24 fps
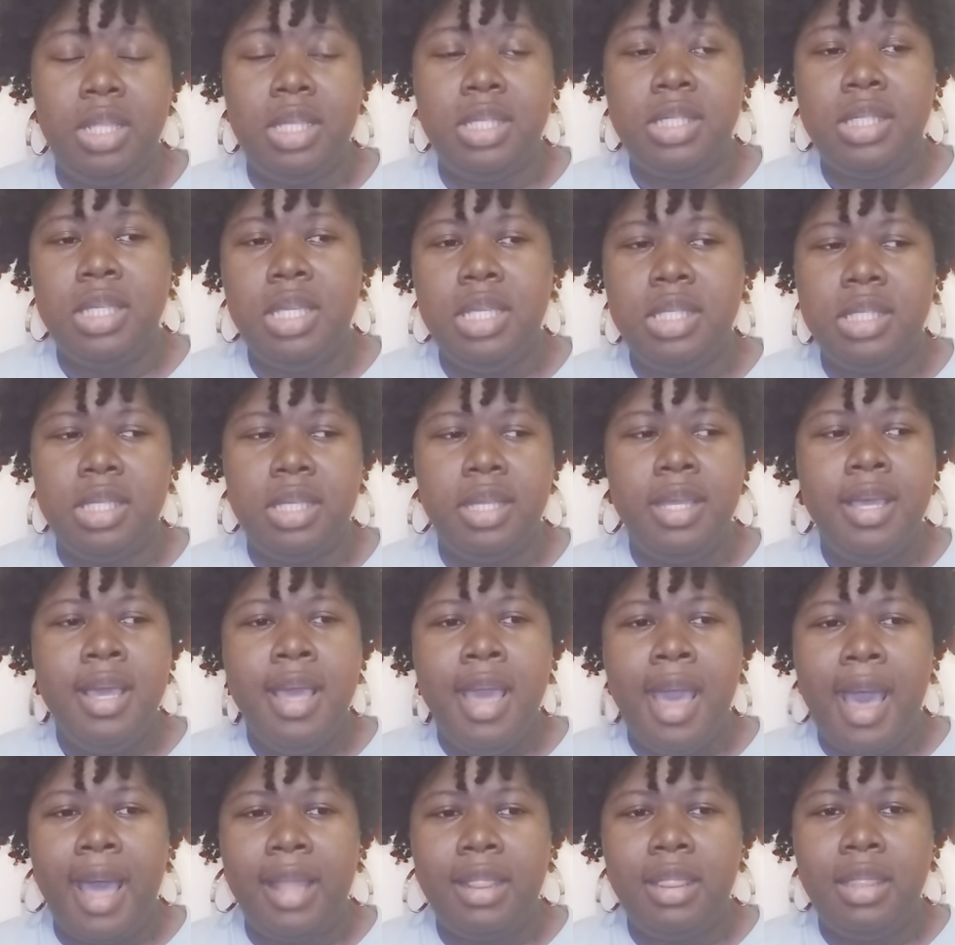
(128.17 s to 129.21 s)
this season.
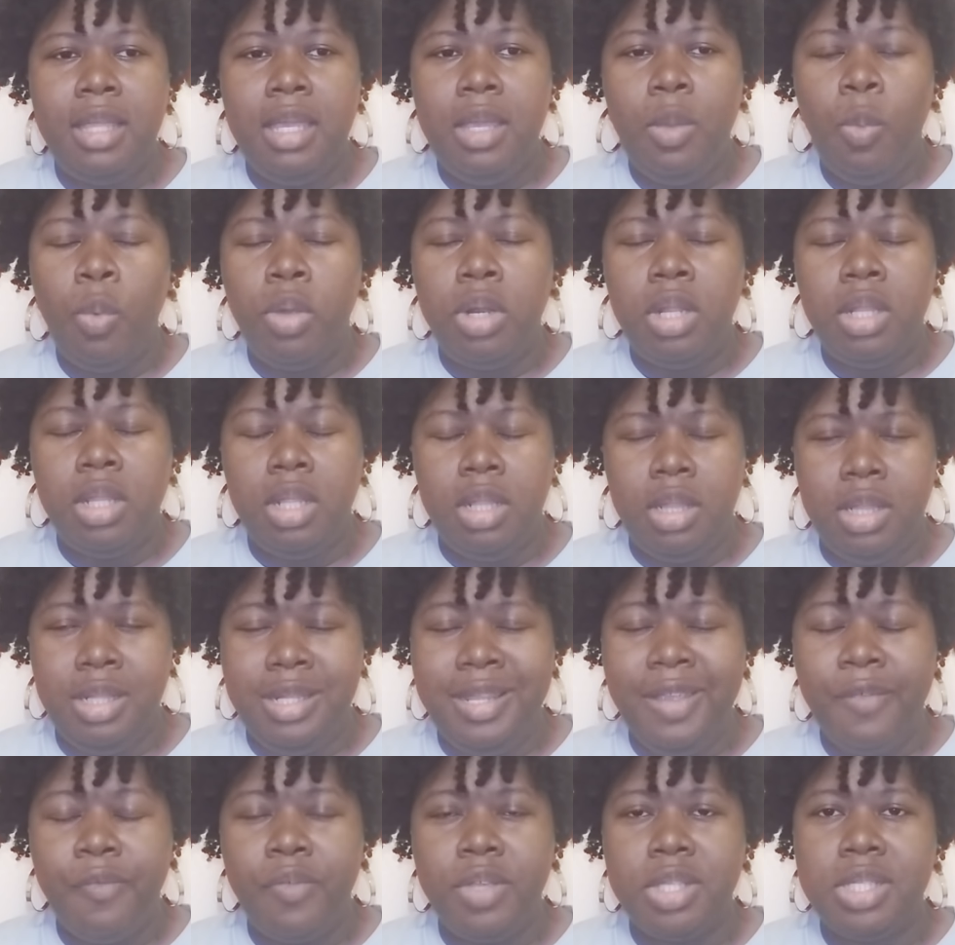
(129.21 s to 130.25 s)
I think one of the
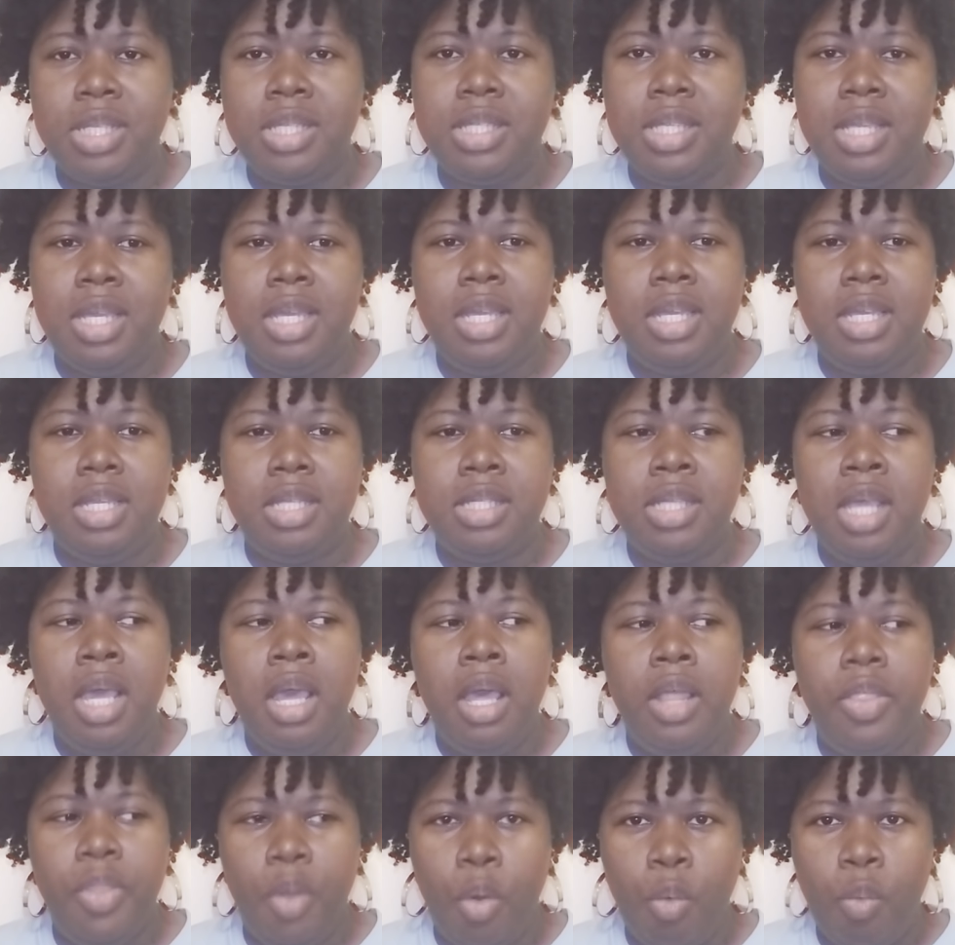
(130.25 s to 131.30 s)
differences is
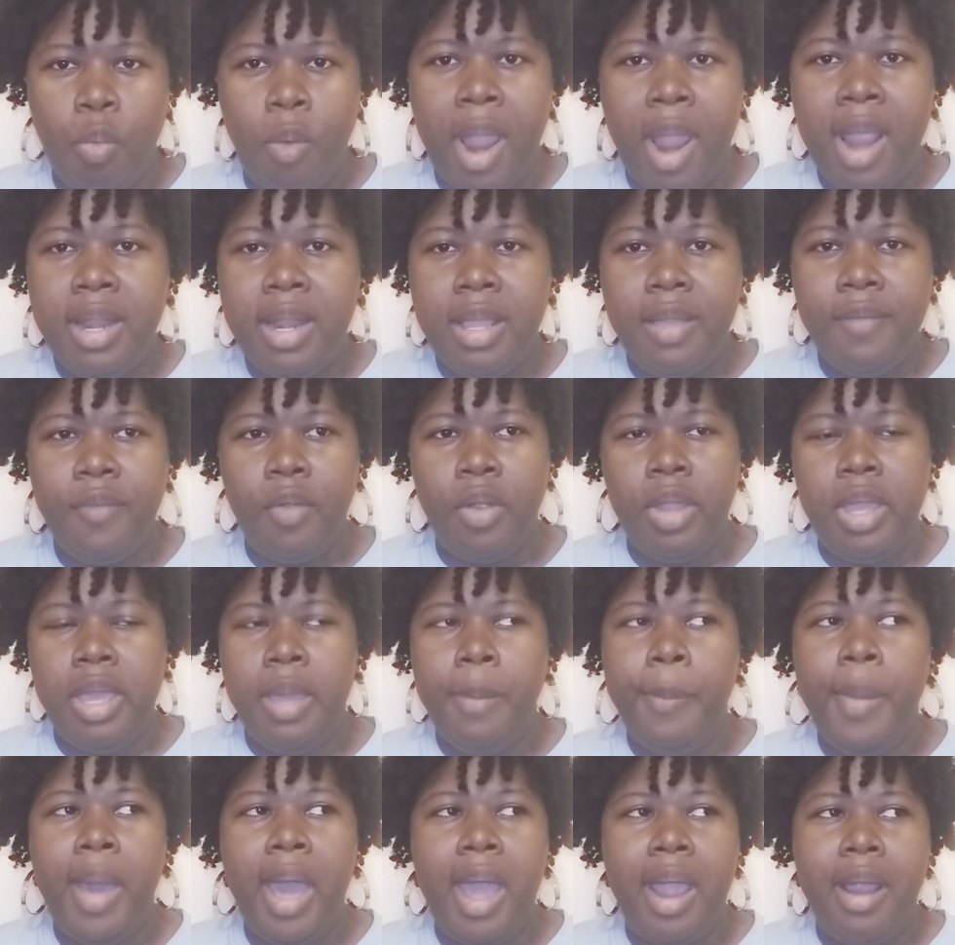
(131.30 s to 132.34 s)
the writing for
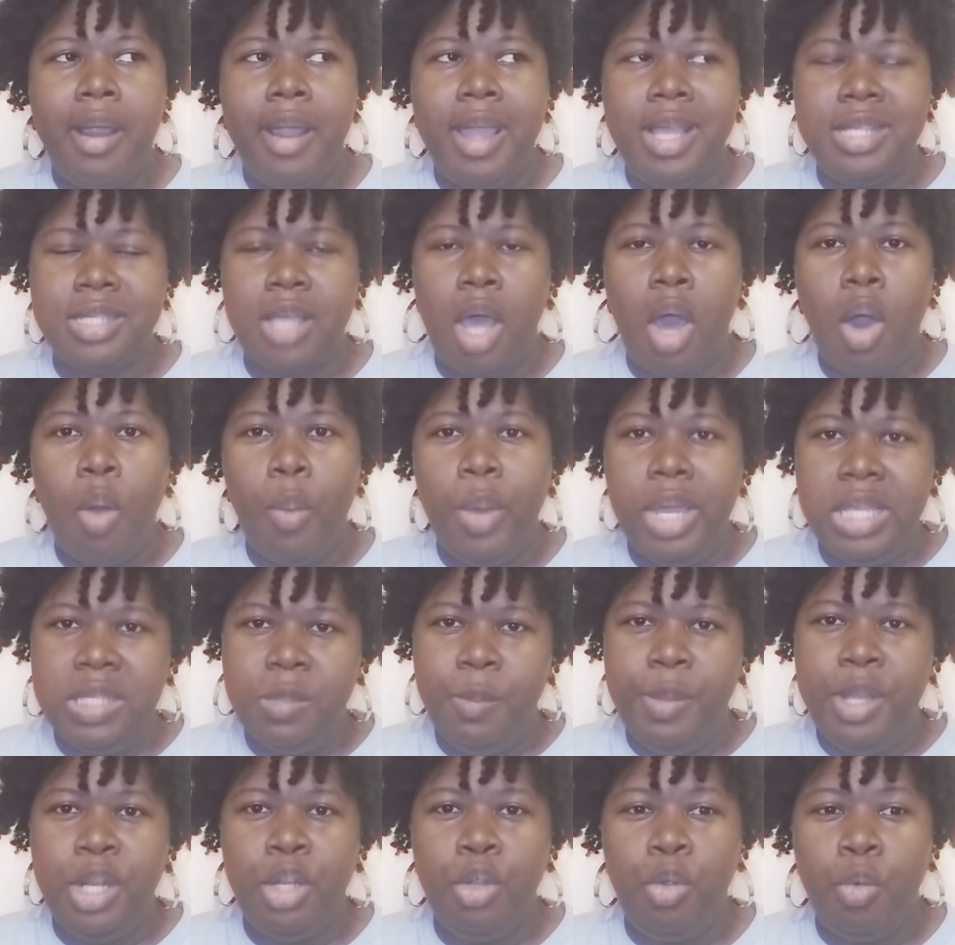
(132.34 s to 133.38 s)
Empire has always
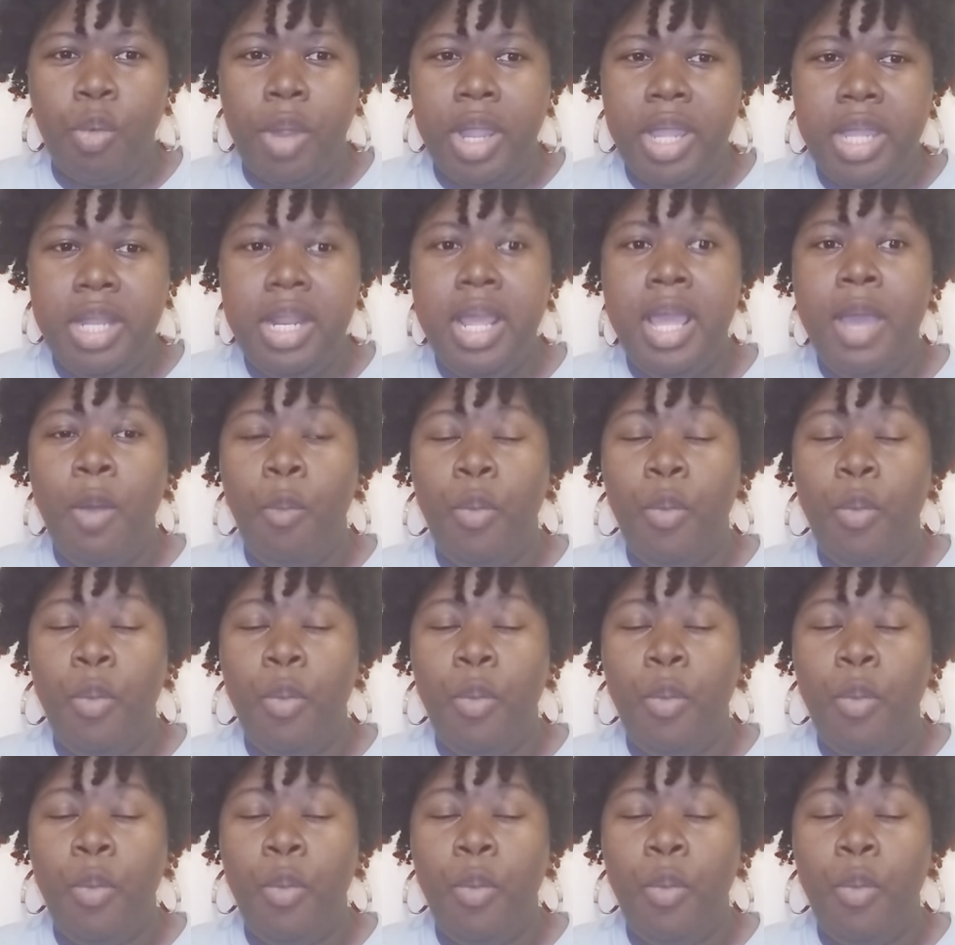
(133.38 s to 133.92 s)
been great.